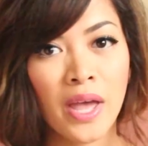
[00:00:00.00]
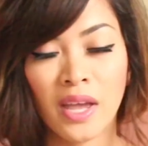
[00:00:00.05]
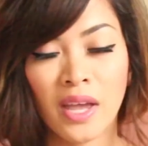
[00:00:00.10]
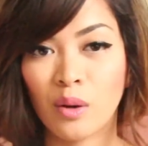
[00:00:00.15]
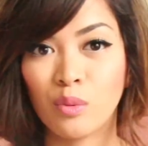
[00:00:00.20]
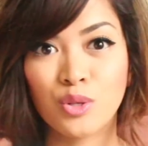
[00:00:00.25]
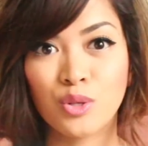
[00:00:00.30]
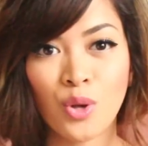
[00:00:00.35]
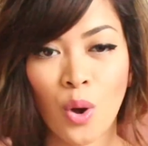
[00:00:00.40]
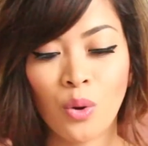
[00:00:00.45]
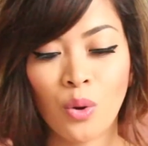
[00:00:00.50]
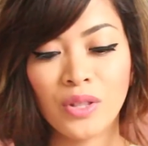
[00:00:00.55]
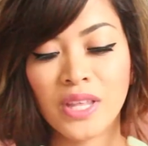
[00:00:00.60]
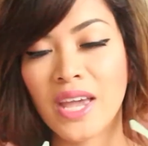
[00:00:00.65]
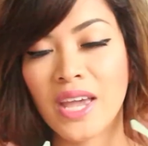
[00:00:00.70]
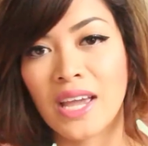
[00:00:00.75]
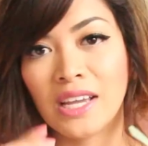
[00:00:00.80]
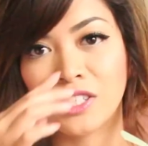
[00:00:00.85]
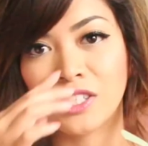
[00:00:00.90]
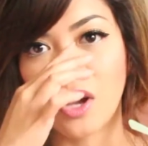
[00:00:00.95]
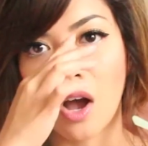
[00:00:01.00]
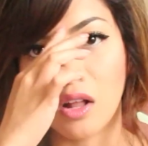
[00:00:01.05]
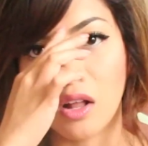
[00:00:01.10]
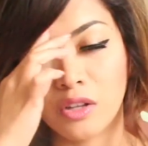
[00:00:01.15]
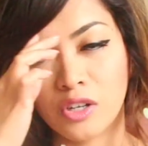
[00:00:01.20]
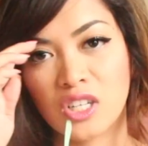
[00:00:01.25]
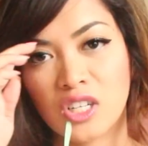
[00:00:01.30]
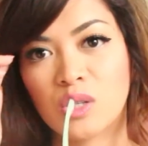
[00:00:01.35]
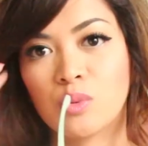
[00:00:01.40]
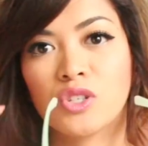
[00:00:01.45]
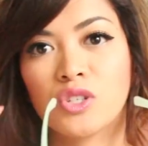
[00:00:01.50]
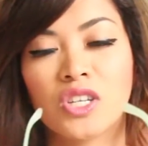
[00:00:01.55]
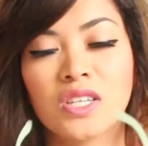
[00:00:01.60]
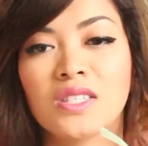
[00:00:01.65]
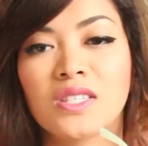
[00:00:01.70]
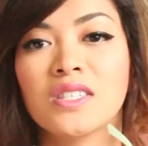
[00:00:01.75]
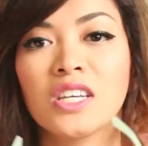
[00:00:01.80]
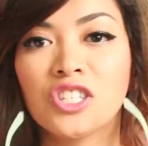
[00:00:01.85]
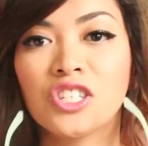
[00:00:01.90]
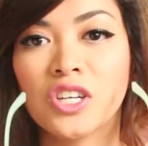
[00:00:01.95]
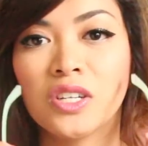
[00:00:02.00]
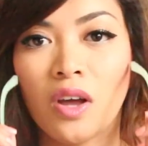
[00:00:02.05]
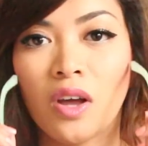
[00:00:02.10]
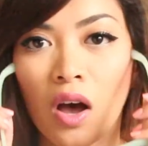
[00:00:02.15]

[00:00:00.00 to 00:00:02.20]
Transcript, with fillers: It was only eight dollars, which is such an